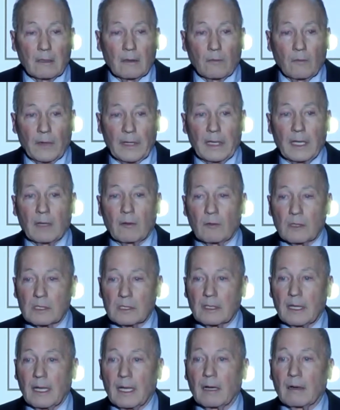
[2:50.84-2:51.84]
Winning was
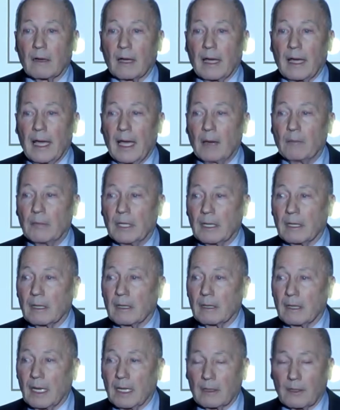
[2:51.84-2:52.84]
now happening
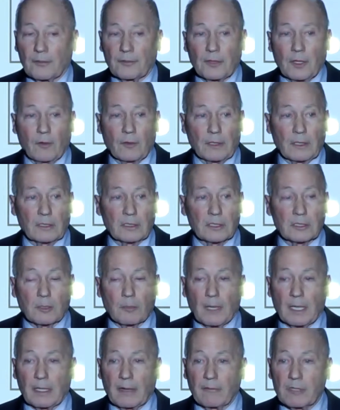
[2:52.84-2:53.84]
at Lithonia in just
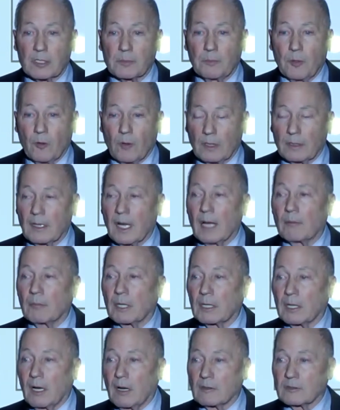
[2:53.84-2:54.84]
about every sport, not
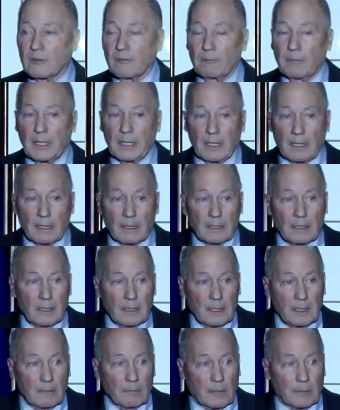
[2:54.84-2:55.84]
because of me,
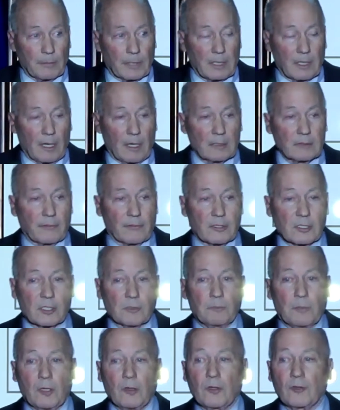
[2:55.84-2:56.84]
but because of the
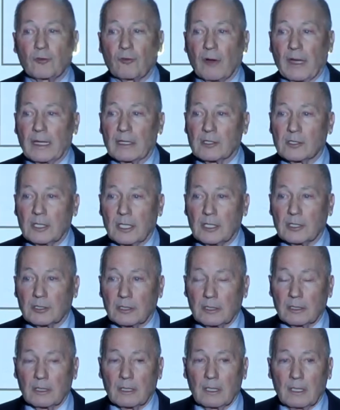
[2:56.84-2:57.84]
smooth transition
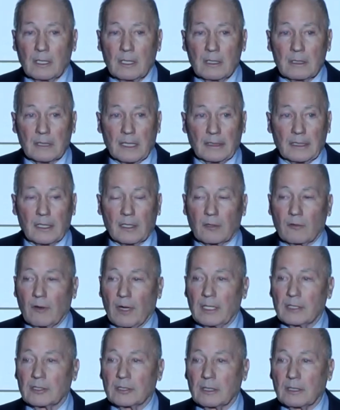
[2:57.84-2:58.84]
that
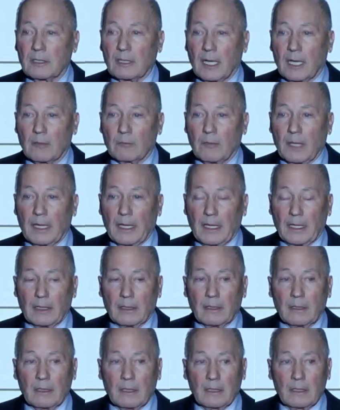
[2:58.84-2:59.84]
integration had made
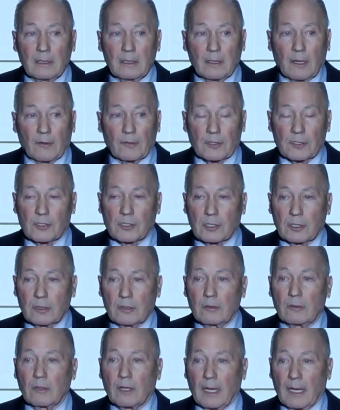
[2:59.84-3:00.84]
on the
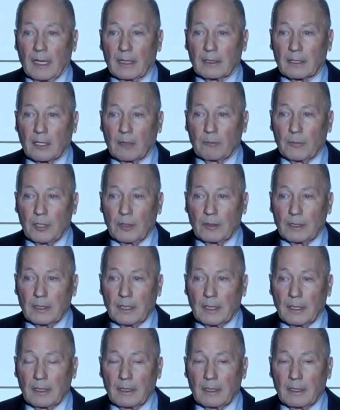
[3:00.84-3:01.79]
school and the community.